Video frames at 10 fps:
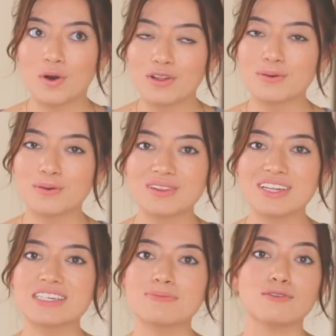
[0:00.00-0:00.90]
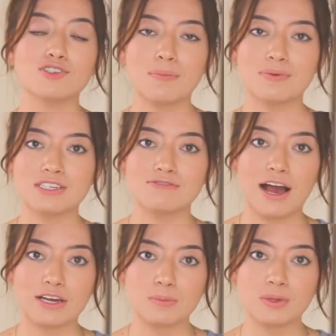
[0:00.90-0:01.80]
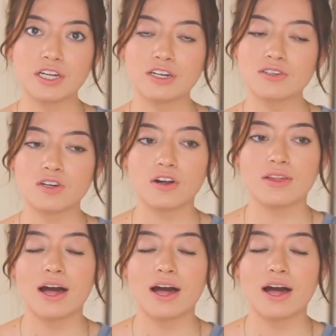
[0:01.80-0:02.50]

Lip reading: One of the cool things about Japanese vacuum cleaners are